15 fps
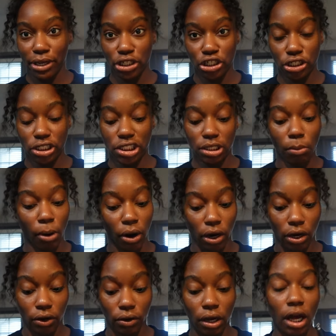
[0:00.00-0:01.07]
pictures
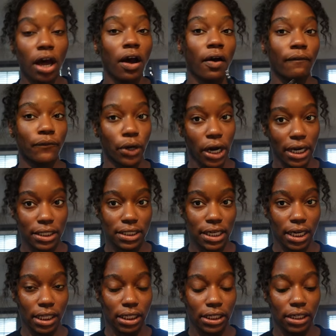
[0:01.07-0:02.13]
tomorrow for our
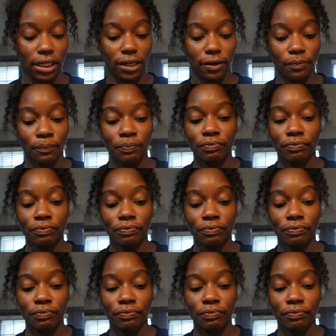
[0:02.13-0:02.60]
tech clinic,